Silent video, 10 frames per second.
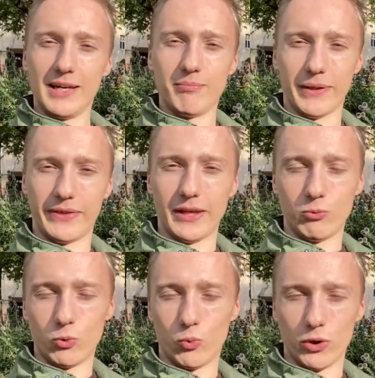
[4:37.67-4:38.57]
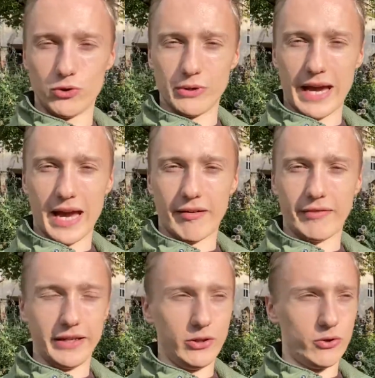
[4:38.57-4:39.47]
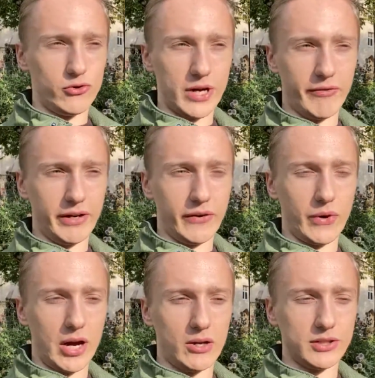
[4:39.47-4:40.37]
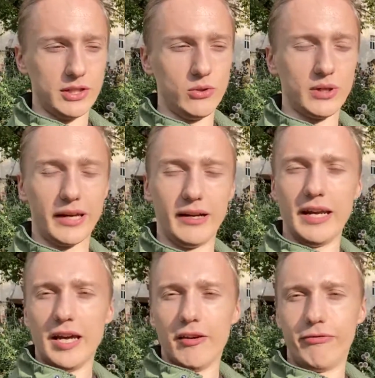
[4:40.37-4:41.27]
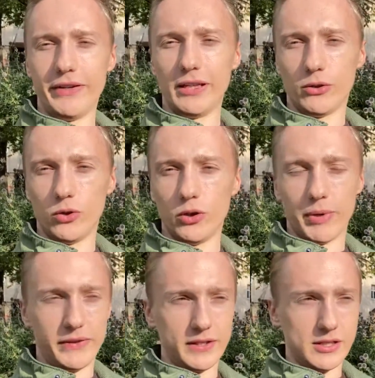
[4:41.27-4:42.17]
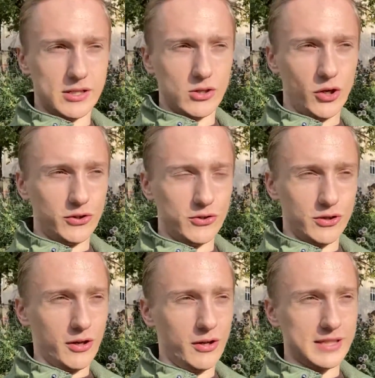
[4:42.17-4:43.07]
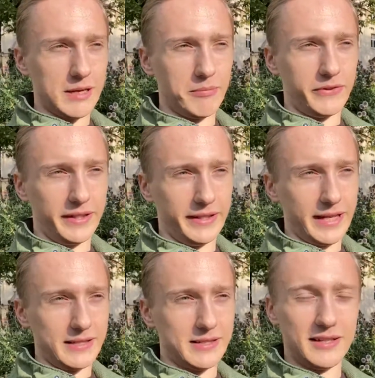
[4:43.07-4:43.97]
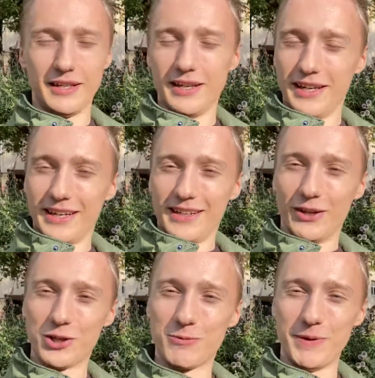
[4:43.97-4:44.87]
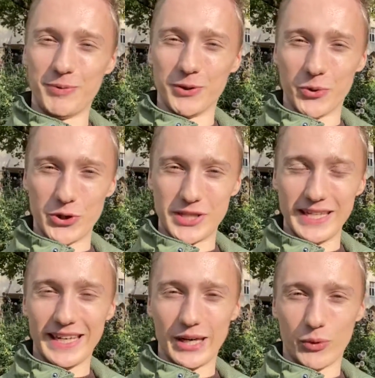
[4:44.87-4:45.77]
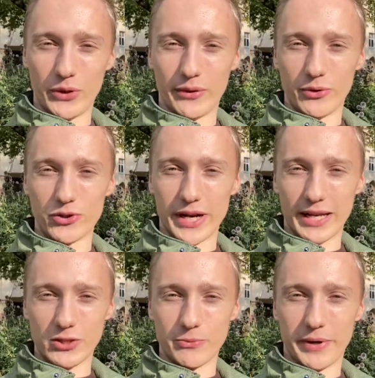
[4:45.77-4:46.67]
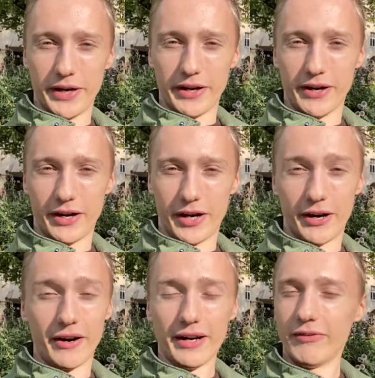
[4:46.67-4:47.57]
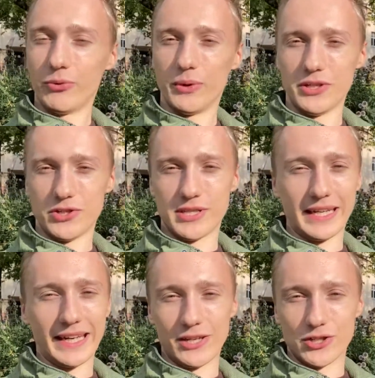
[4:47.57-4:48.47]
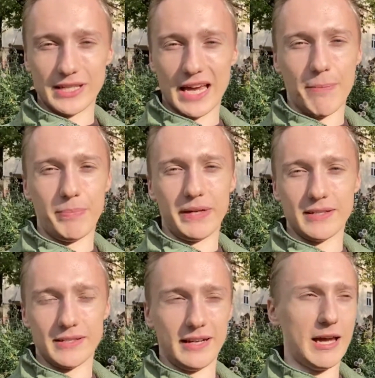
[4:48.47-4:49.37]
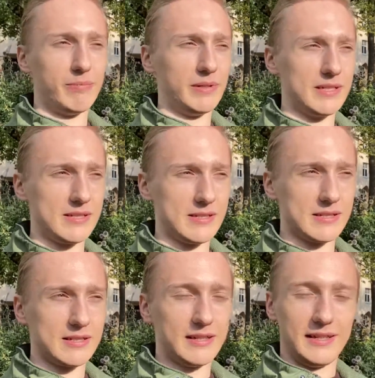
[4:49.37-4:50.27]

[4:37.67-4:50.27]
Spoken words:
but they would want to have, and you're driving around and you can feel good, but this is not something that those people were seeking when they were trying to buy a car. Everyone is seeking just happiness, and happiness is,